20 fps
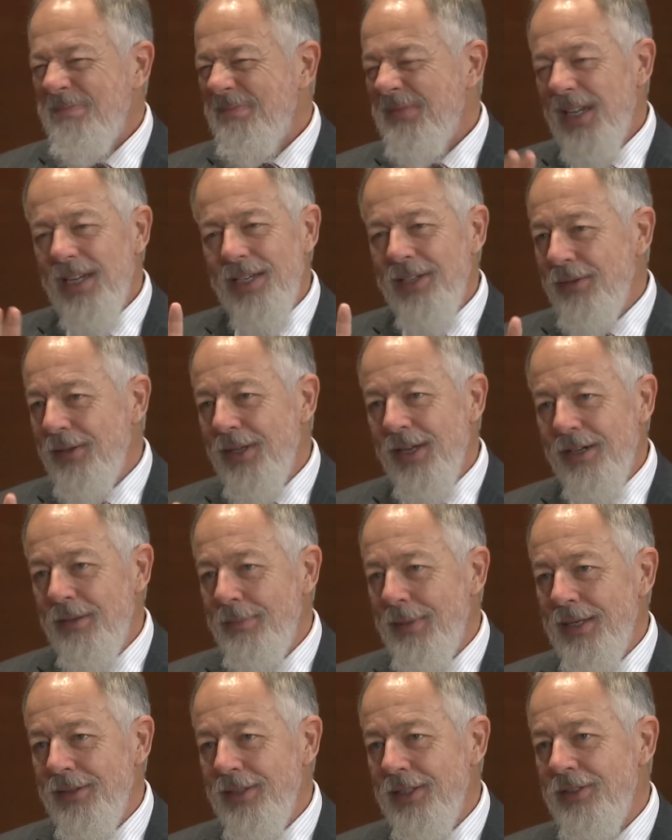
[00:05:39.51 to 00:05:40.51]
I don't care
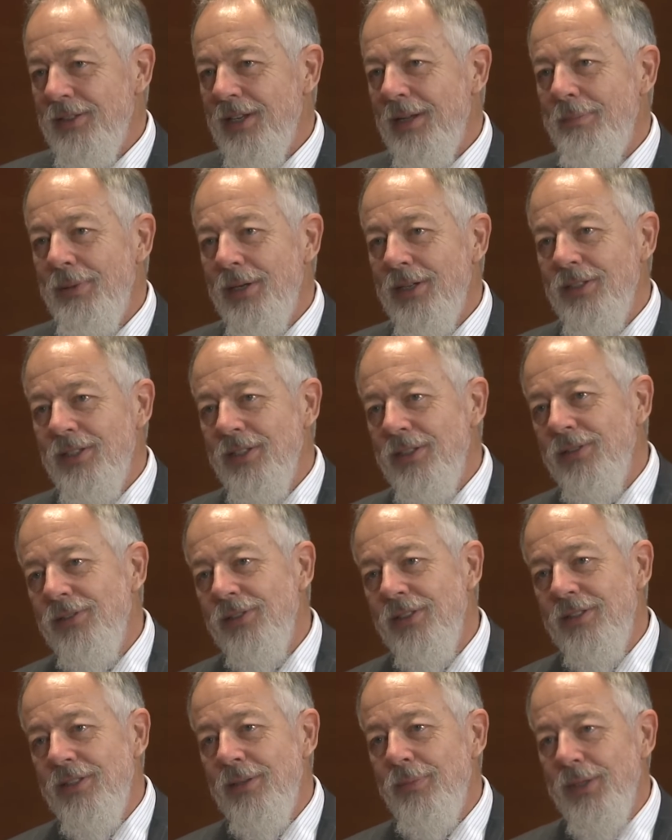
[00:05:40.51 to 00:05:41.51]
about this. I pass it on
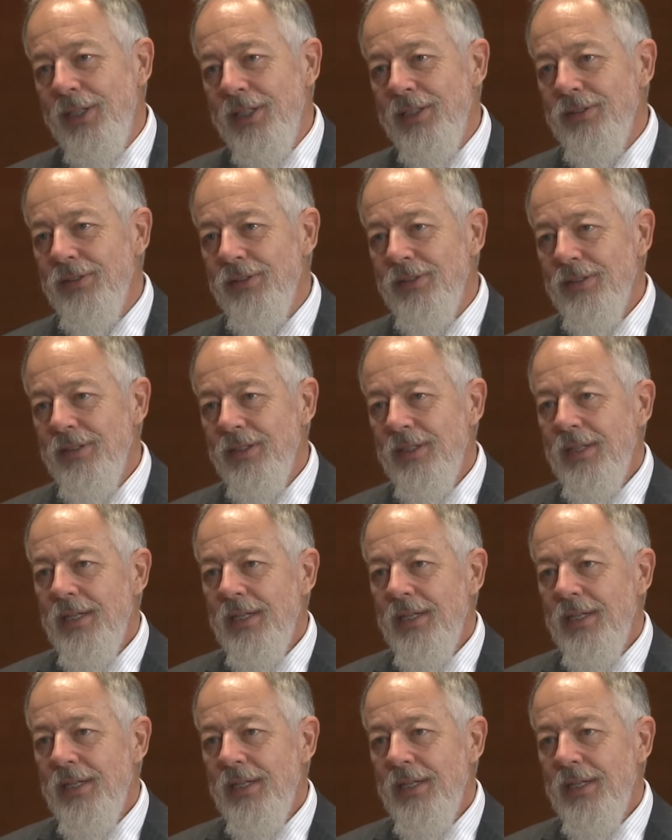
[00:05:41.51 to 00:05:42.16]
to someone else. Yes.